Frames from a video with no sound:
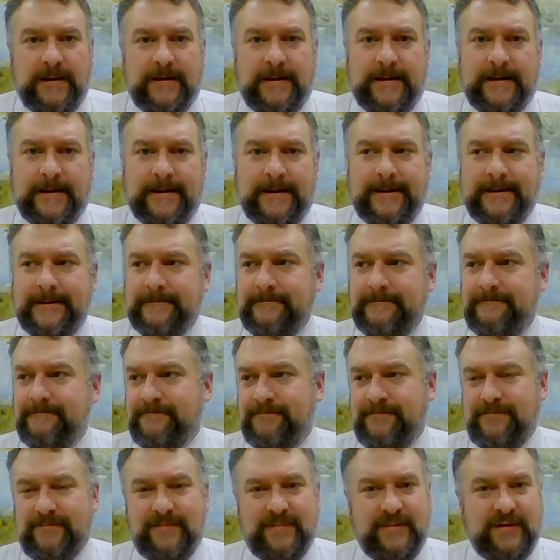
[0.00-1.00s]

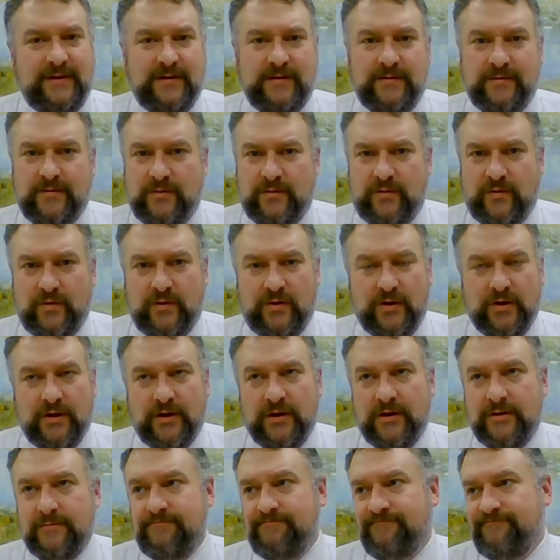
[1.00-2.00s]

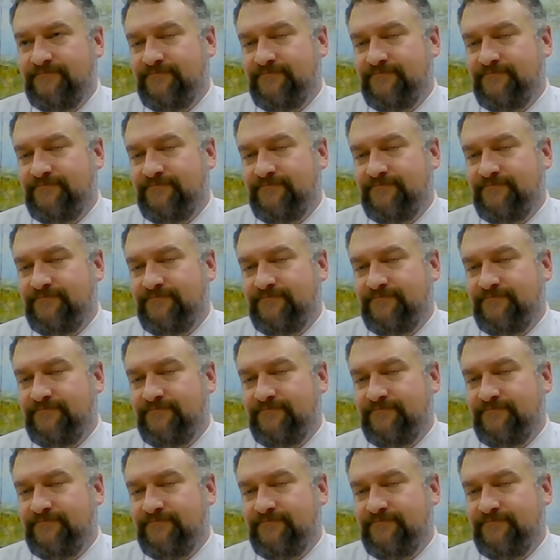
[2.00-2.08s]
or